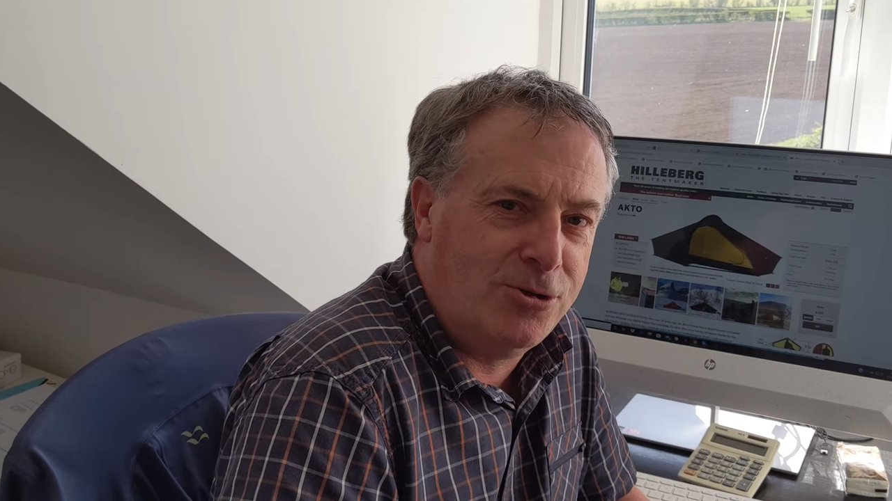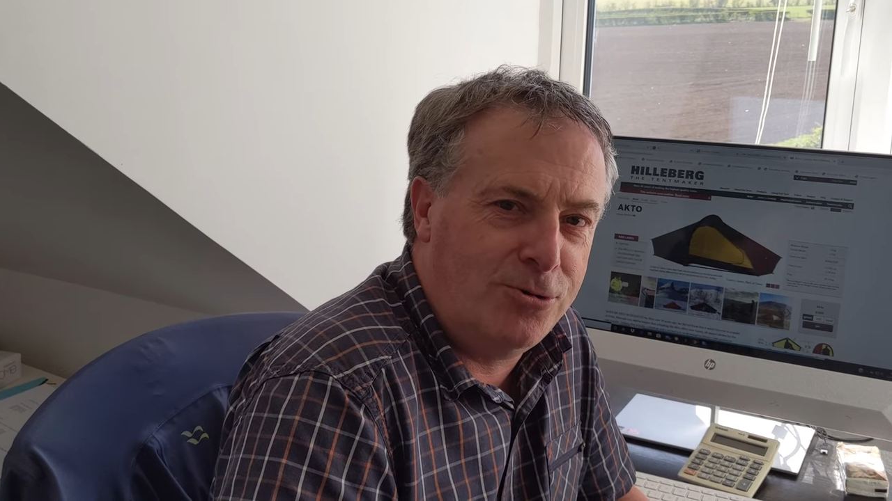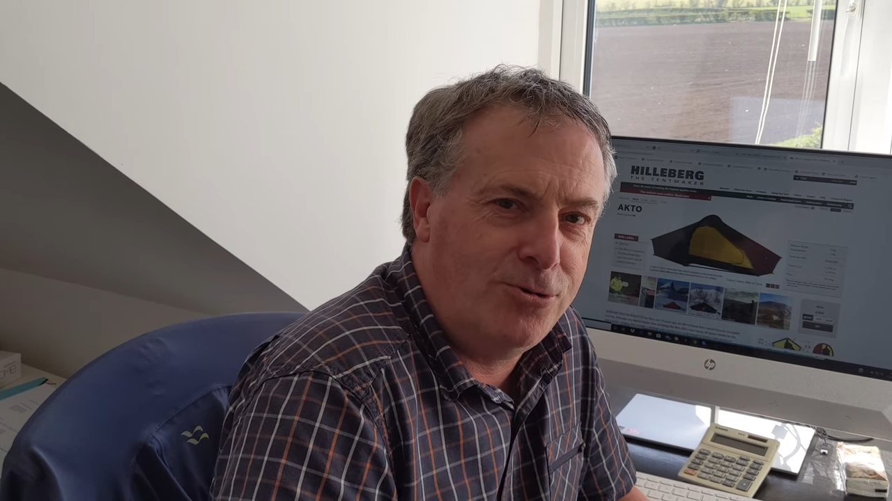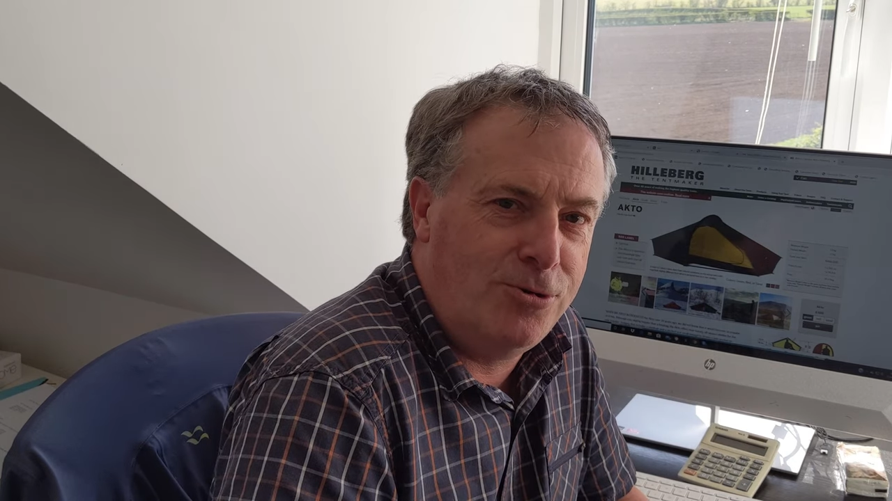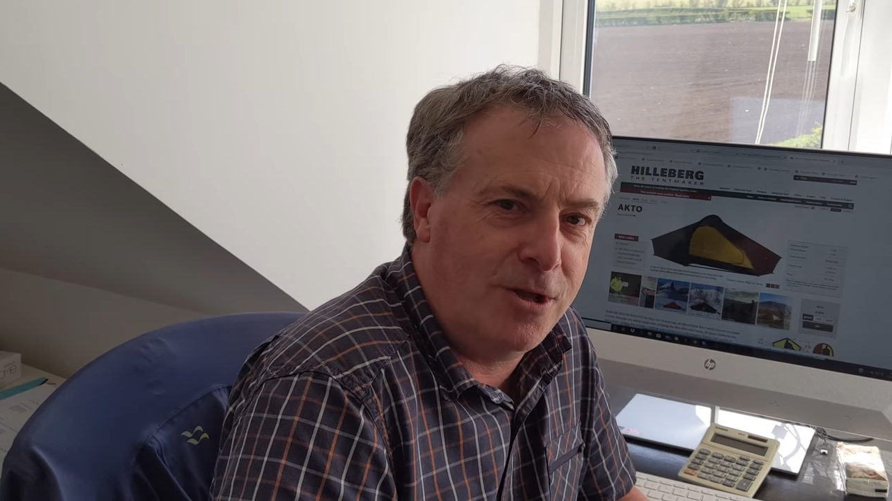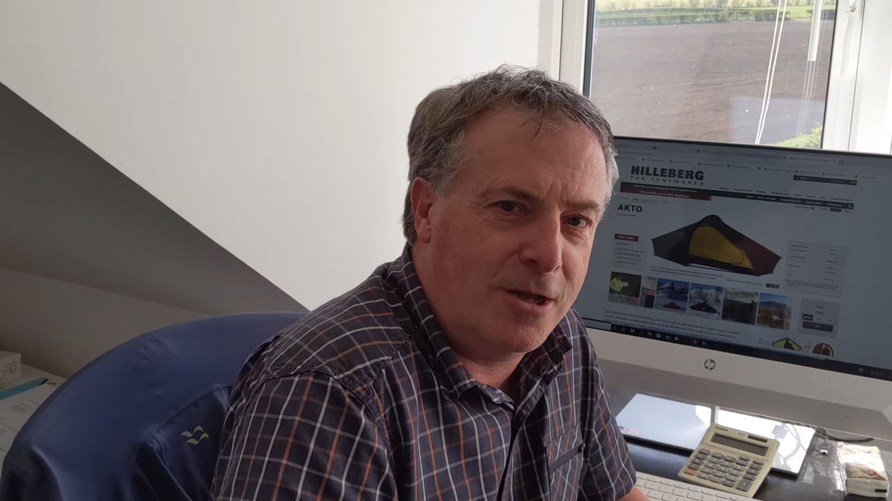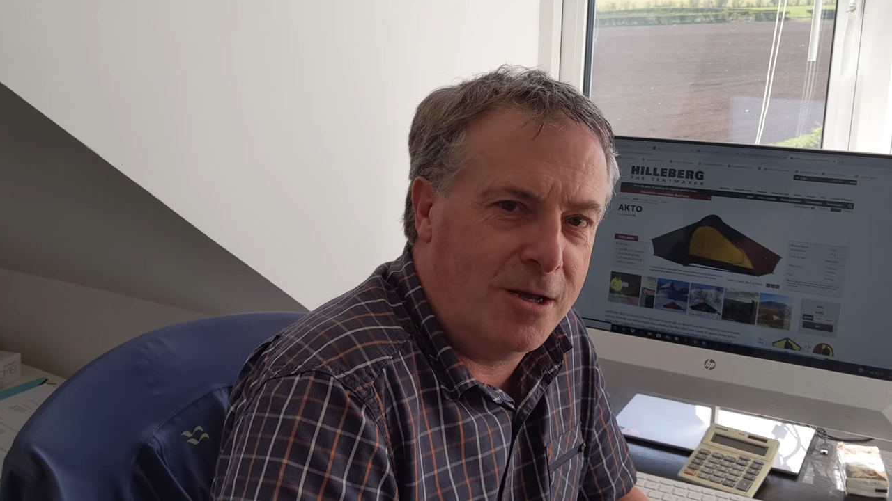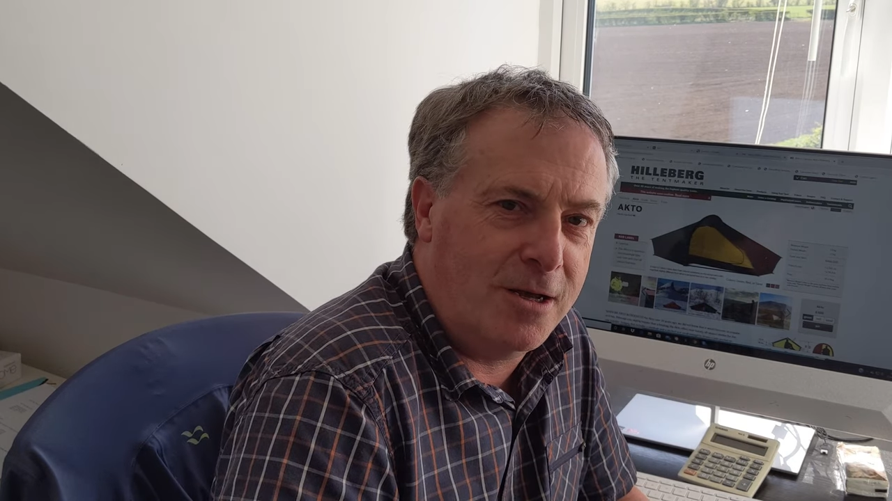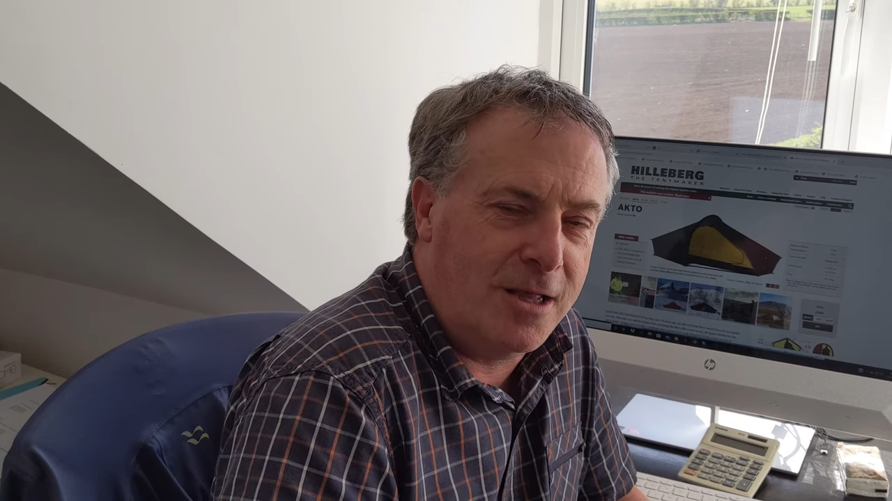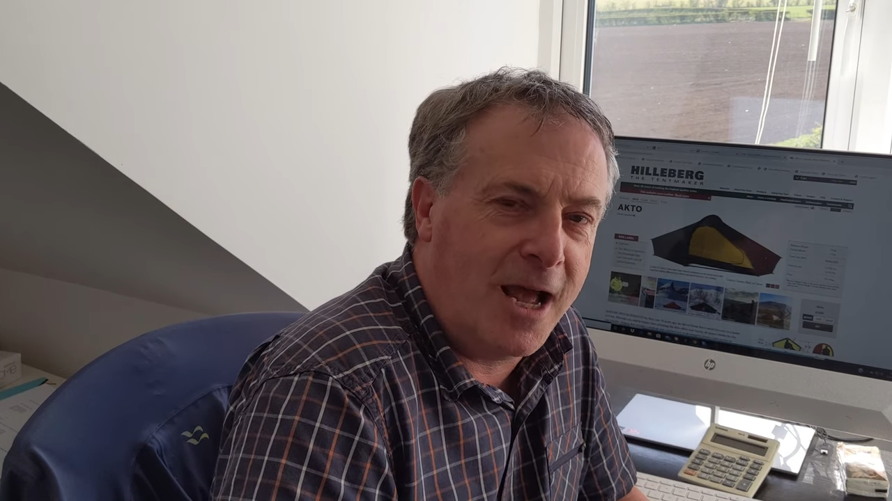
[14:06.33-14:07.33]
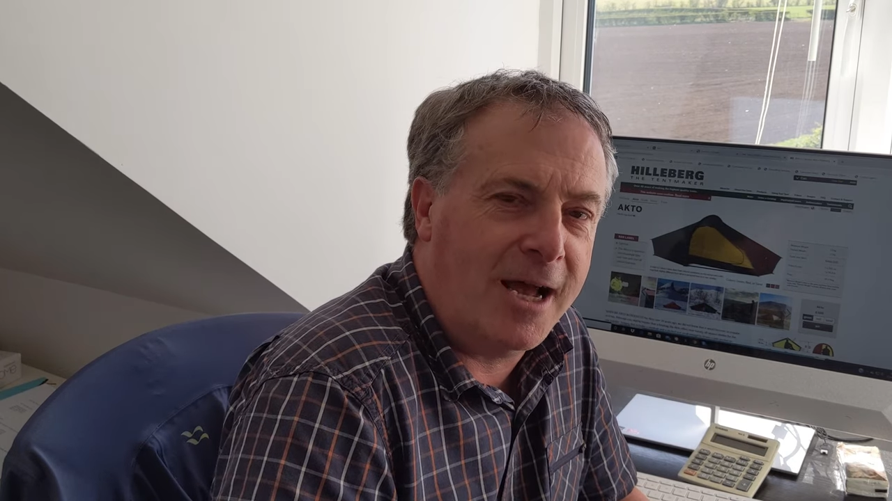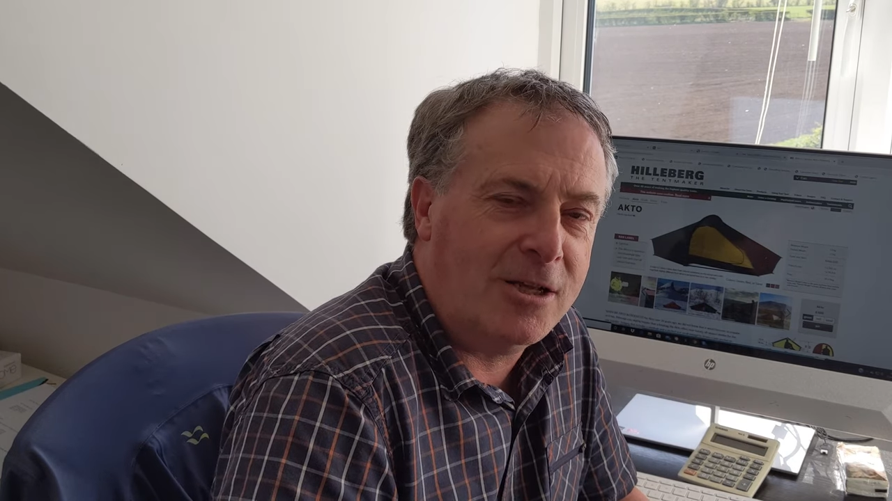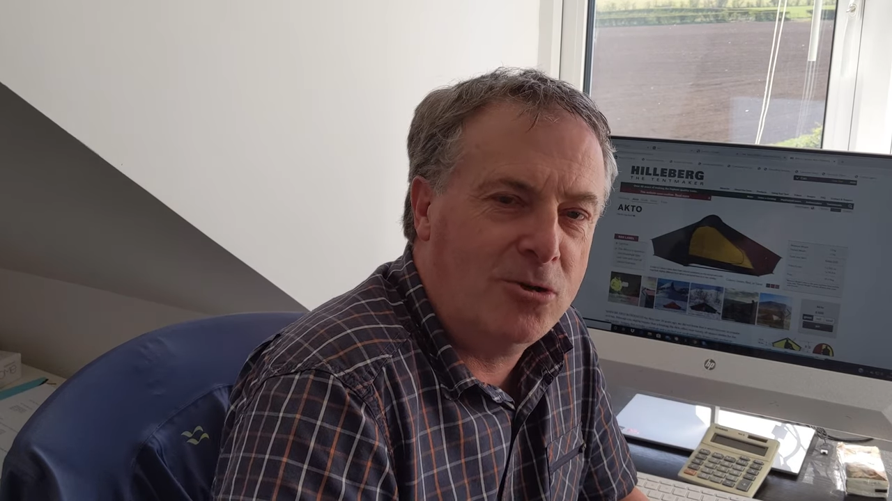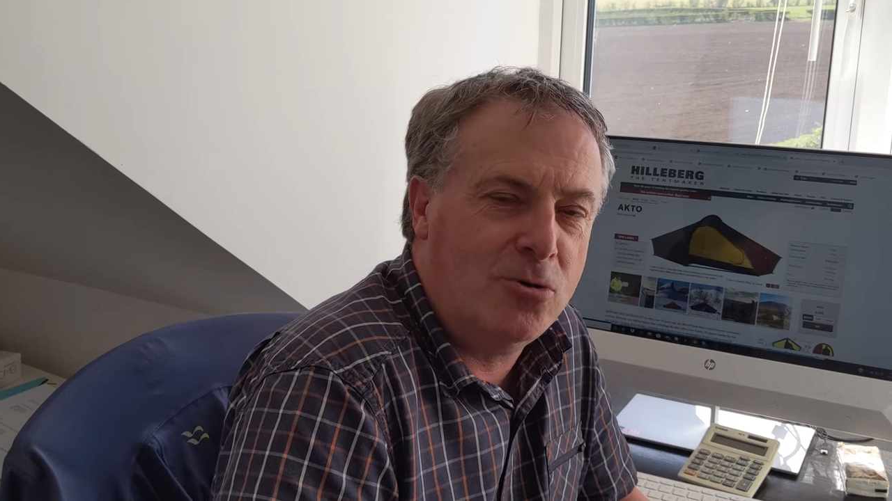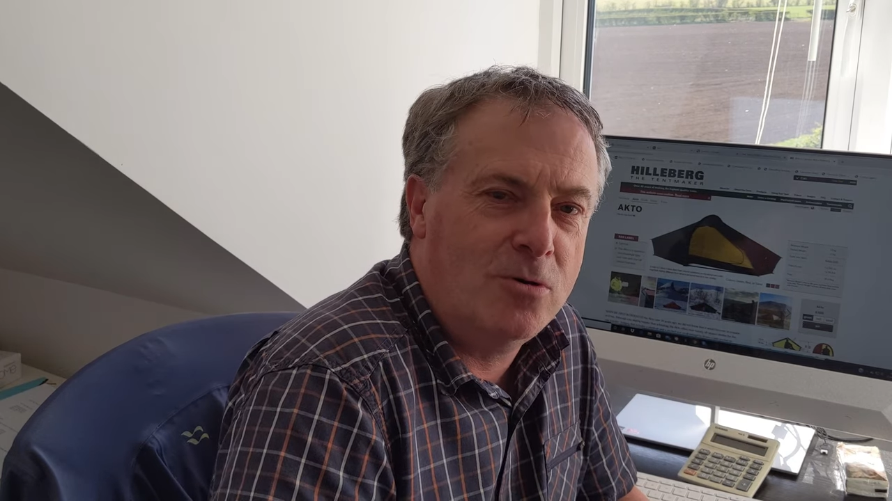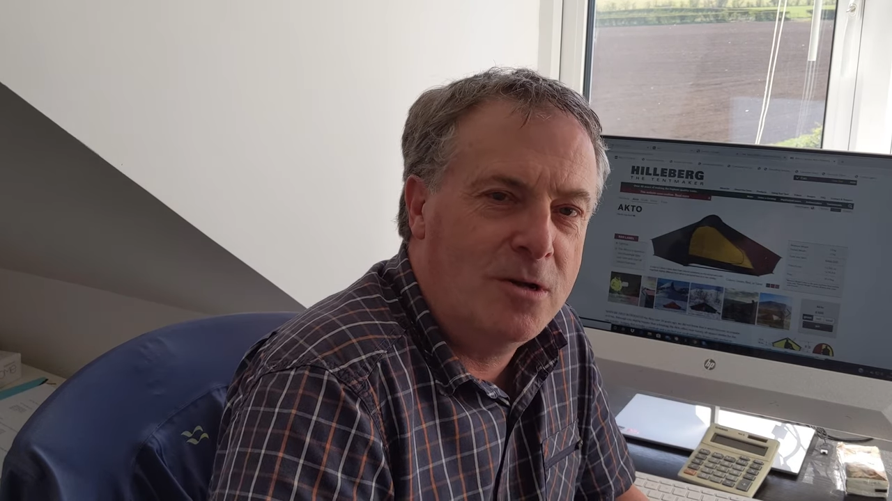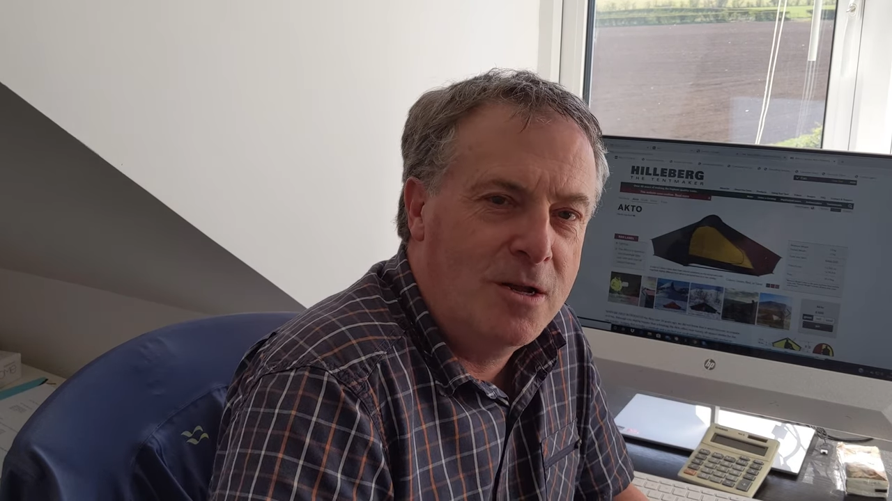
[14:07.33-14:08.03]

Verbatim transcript: to the, the Akto,